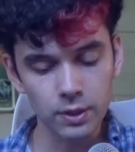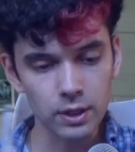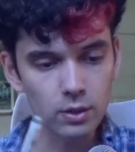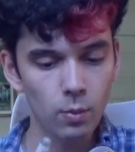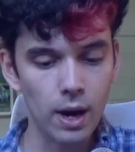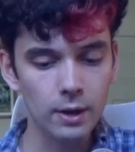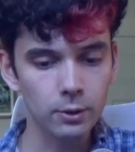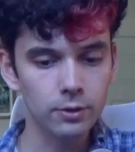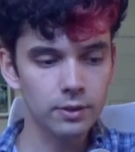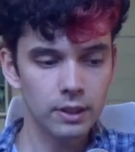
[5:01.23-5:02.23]
in the
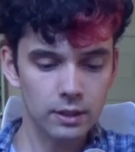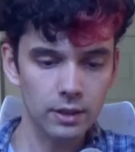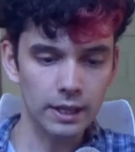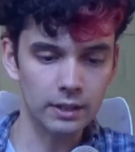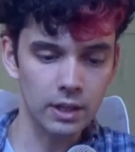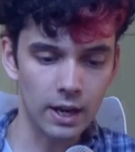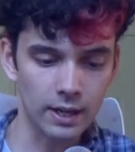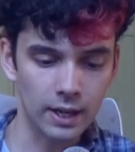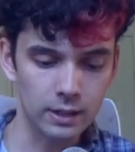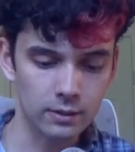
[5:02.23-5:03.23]
wild, like not
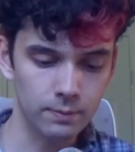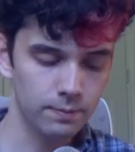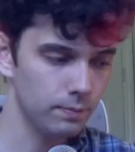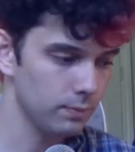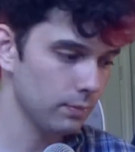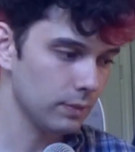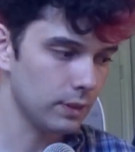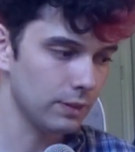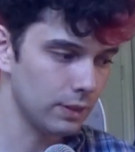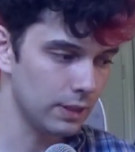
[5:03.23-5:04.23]
at
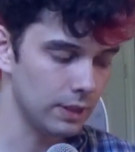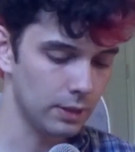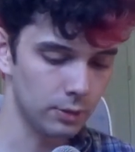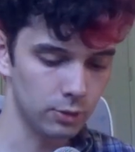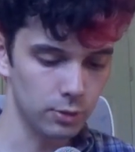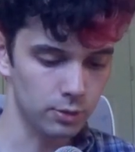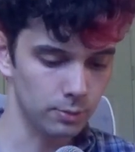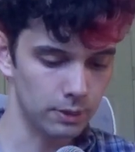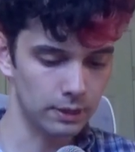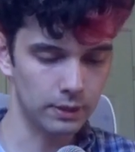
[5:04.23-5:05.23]
the San Diego Zoo or
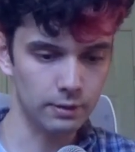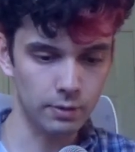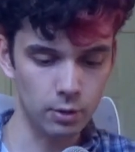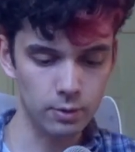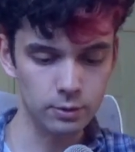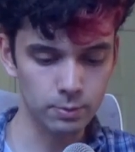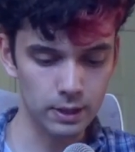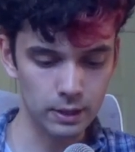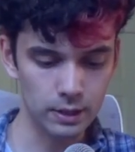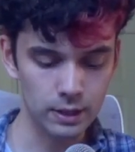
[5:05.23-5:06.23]
something. They've always
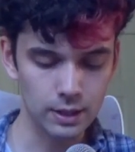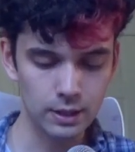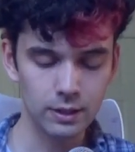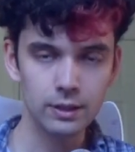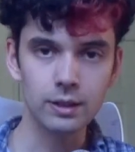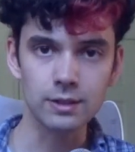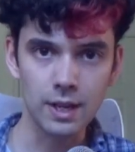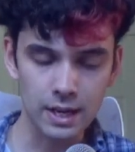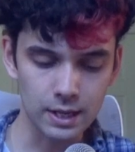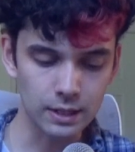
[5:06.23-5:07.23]
been
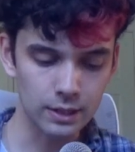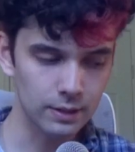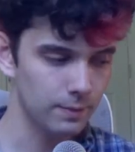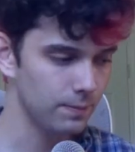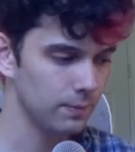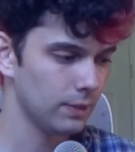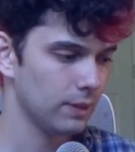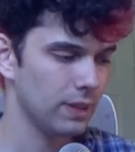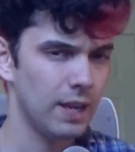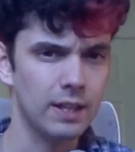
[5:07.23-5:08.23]
contained
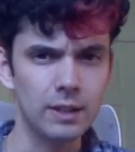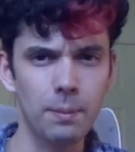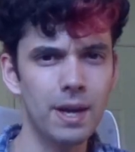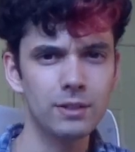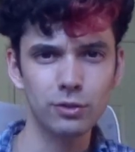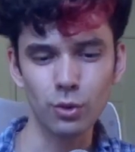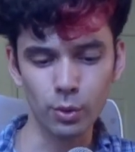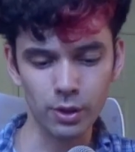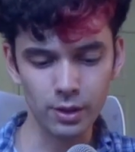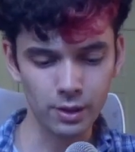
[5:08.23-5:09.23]
at the pet
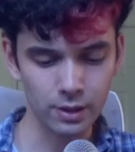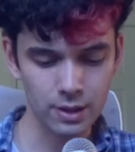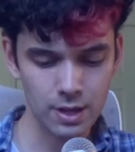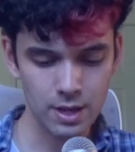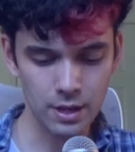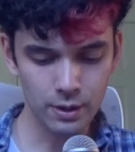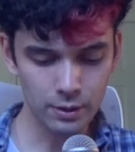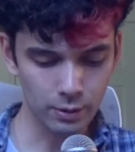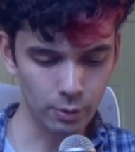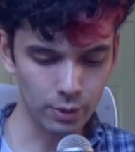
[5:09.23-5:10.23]
store
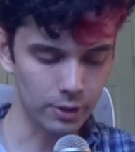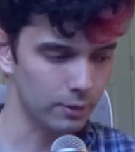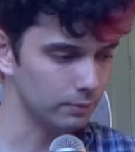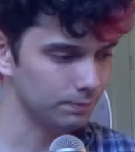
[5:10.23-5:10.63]
or